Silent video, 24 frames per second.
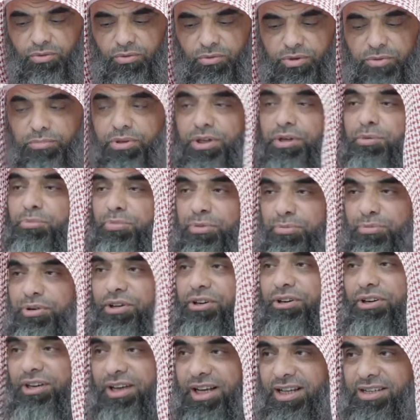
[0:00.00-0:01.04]
We better
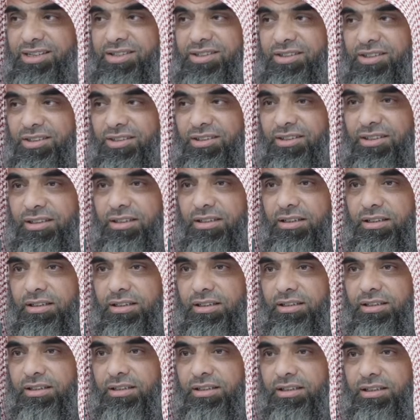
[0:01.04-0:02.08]
prepare an answer.
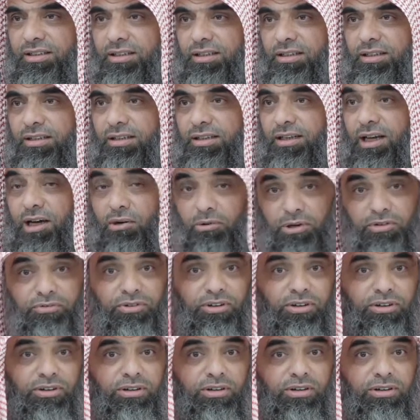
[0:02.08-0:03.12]

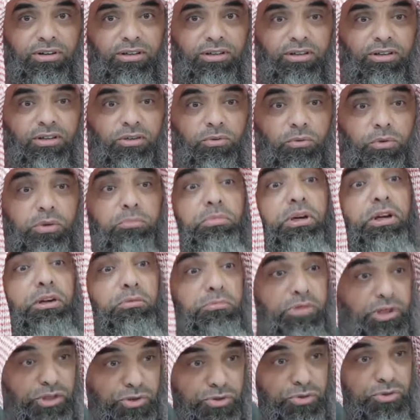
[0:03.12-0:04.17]
However, we better
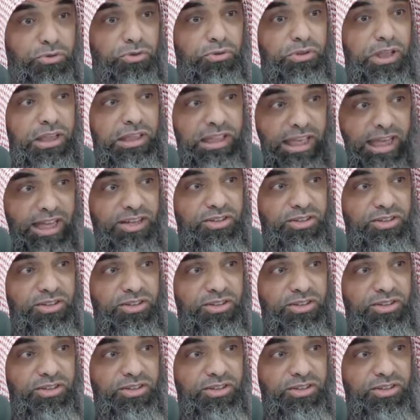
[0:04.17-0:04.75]
make sure that the